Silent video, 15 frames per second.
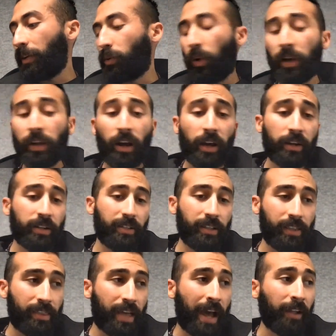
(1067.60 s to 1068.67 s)
And quite
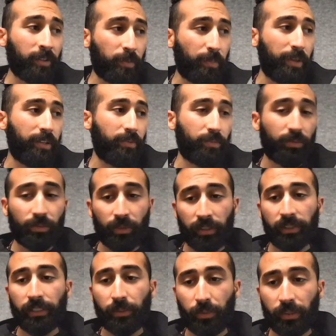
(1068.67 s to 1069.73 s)
honestly, that's been
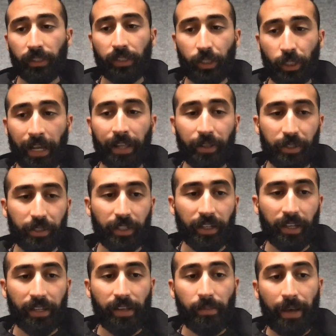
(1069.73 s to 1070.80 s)
really, really
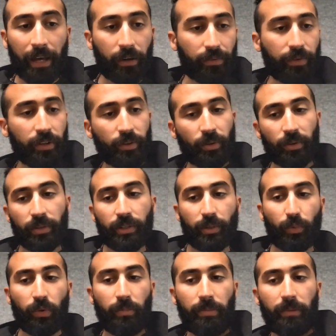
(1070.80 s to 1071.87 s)
challenging. And the amount of
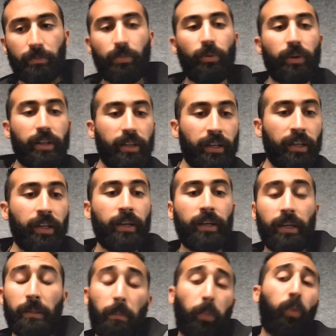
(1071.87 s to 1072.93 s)
resources we've been putting
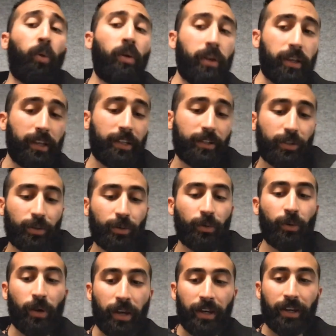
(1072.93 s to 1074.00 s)
and pouring
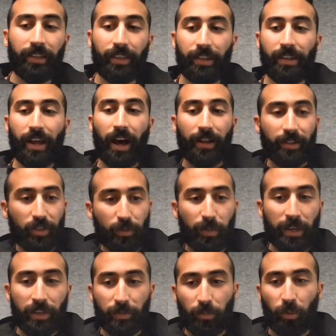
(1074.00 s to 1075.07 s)
into the
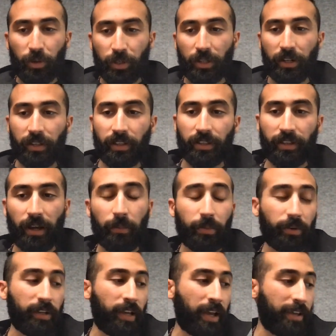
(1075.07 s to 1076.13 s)
non-space portion of this
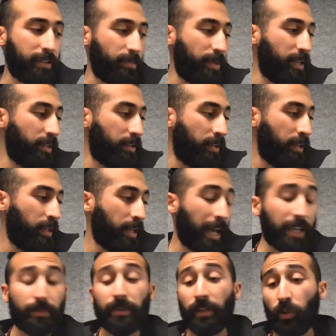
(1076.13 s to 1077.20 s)
company has been
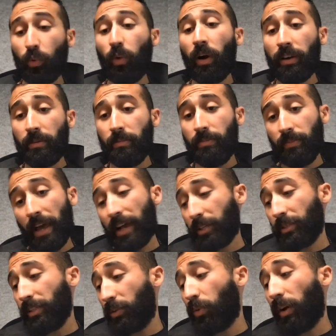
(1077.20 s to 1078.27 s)
quite
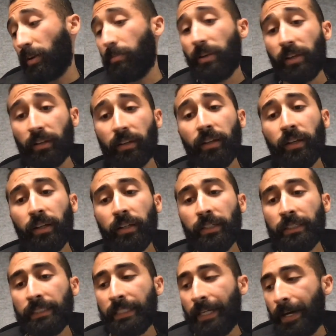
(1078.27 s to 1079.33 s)
a bit.
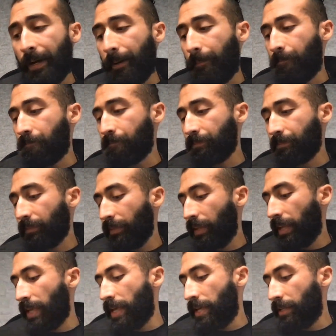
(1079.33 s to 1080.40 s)
Um,
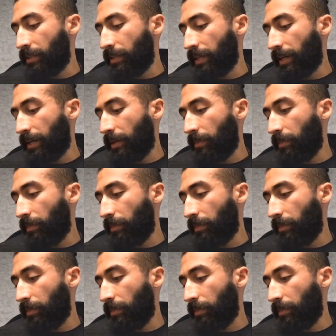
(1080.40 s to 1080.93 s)
and